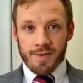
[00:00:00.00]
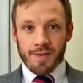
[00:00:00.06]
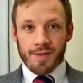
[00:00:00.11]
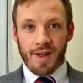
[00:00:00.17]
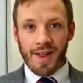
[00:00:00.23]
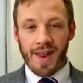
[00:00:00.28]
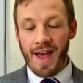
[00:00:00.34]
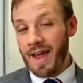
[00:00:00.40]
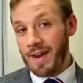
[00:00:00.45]

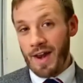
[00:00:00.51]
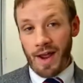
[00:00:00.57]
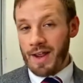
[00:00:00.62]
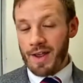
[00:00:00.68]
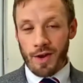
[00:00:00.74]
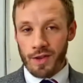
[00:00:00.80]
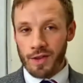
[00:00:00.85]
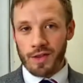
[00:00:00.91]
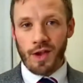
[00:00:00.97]
Like that, and like
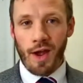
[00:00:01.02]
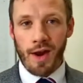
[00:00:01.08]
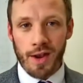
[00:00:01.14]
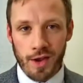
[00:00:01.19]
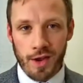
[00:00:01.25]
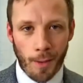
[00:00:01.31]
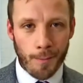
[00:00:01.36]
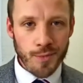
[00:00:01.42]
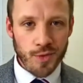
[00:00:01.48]
kind of
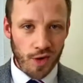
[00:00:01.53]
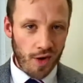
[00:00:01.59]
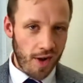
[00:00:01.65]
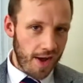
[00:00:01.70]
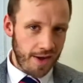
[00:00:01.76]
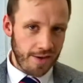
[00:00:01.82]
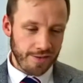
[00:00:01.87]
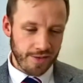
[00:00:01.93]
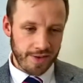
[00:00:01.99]
come to
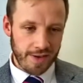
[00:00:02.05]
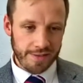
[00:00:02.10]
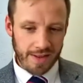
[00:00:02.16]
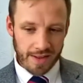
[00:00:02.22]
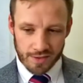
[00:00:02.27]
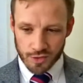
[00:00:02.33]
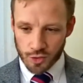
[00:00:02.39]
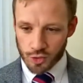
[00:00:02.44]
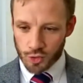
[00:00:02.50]
life, and
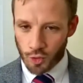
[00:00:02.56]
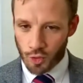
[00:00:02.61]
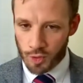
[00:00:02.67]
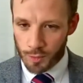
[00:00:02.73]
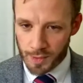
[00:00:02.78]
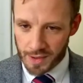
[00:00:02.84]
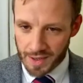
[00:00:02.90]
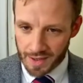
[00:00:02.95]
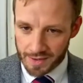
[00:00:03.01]
that's the story
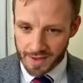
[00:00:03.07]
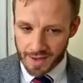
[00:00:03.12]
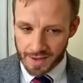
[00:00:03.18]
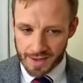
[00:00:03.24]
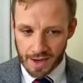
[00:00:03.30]
we get there.